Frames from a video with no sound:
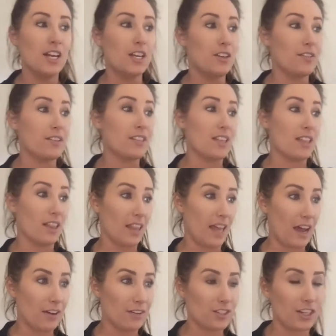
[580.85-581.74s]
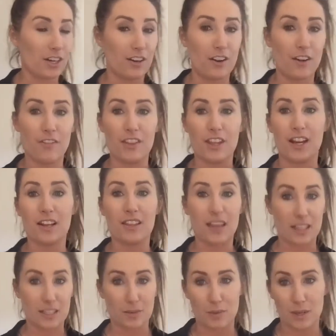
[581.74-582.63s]
You see the lounge area over there.
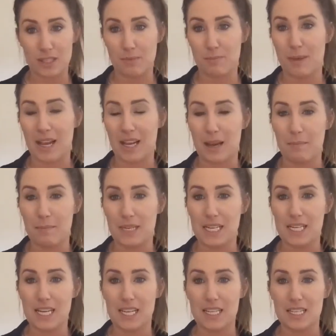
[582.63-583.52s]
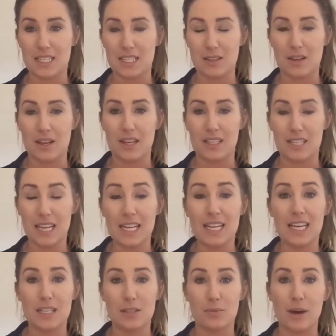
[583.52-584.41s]
That's what my company did
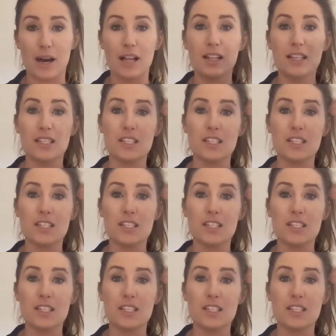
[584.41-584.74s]
as well.